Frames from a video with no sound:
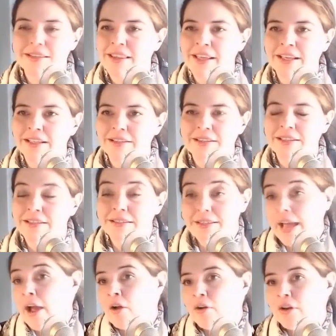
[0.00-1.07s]
that's
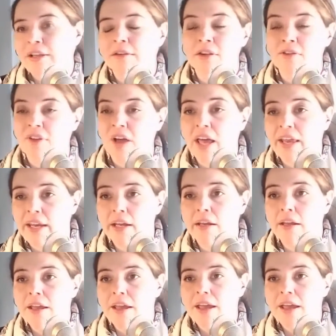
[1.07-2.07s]
out in Nevada.